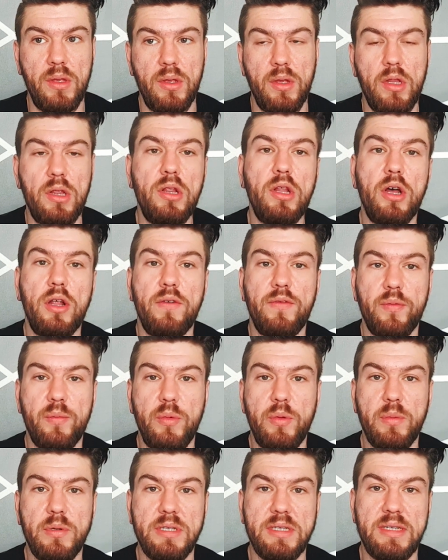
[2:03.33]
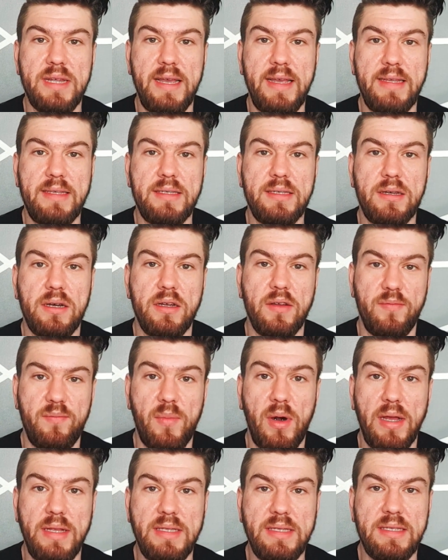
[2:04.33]
learn from your mistakes kind of
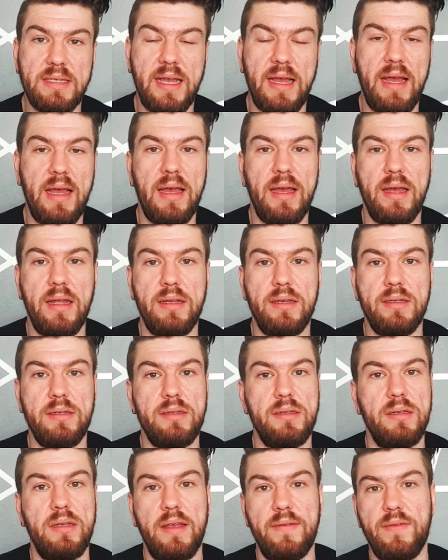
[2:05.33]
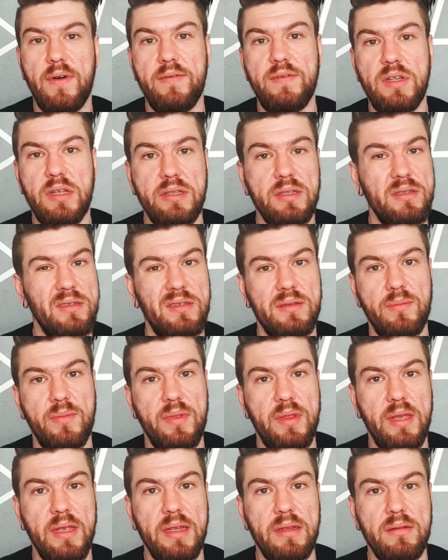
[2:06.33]
mindset, and if I've done some
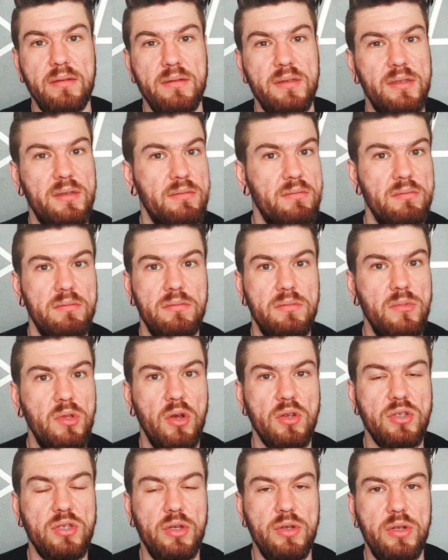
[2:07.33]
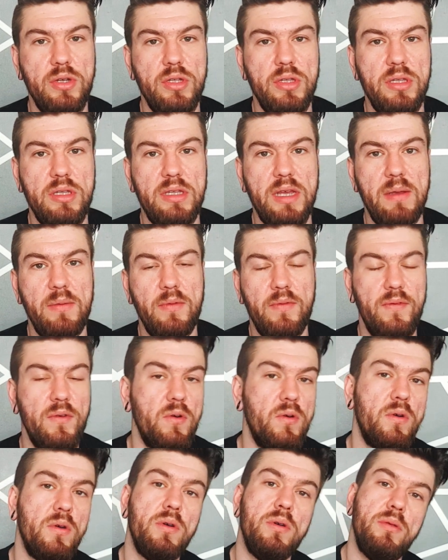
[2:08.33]
things not so good the day
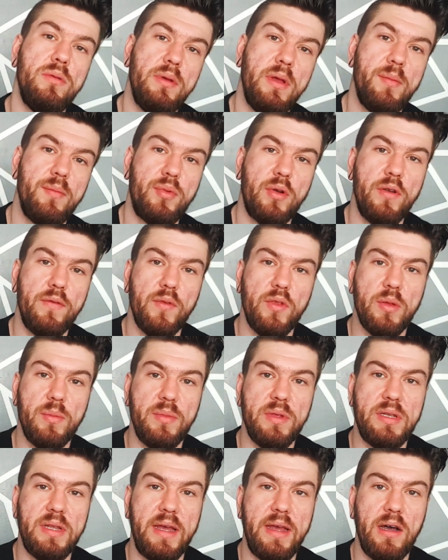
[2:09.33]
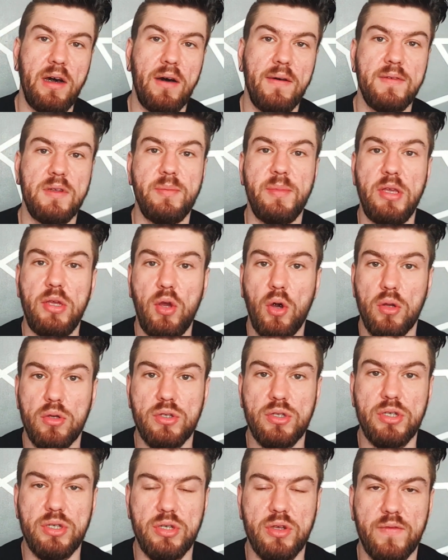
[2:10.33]
before, improve on them the day after, be
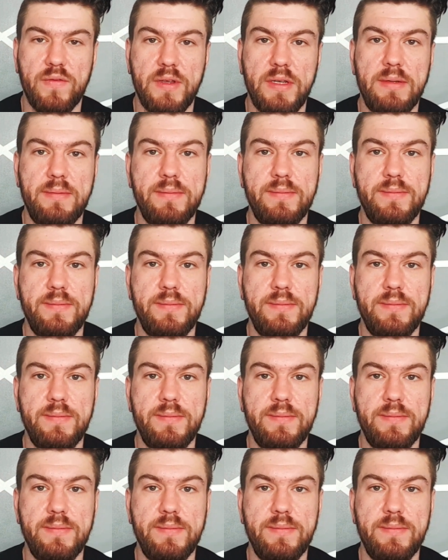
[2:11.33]
conscious of it.